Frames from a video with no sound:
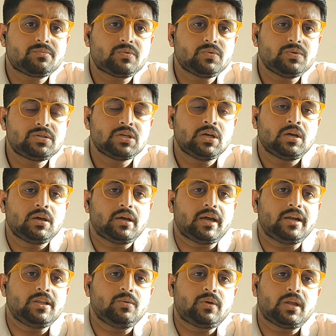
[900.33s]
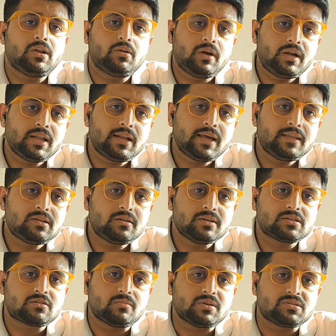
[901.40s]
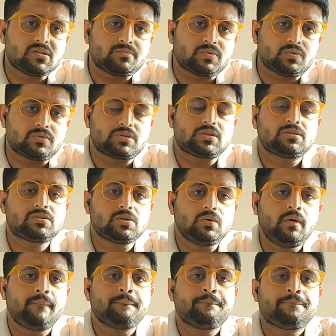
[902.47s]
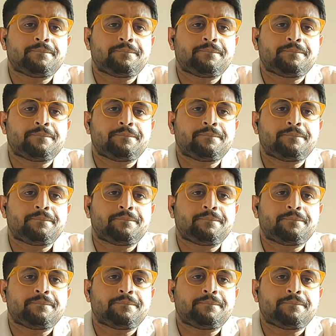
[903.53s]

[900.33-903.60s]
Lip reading: approach and you cannot deny the risk-based approach. So